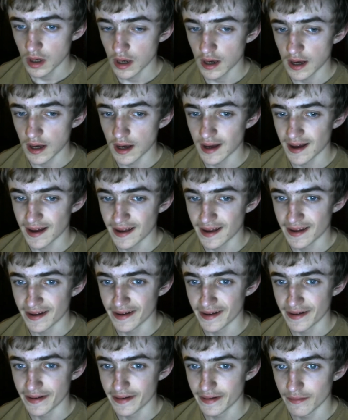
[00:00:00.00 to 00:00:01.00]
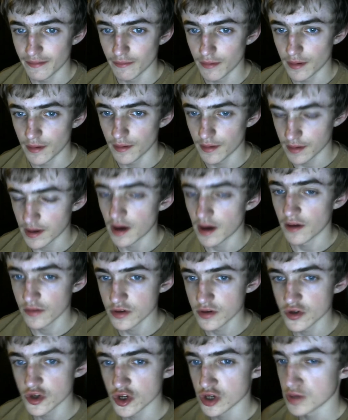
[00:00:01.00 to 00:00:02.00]
and well, yeah, on
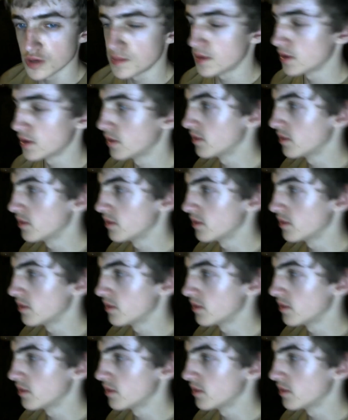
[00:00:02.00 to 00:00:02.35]
YouTube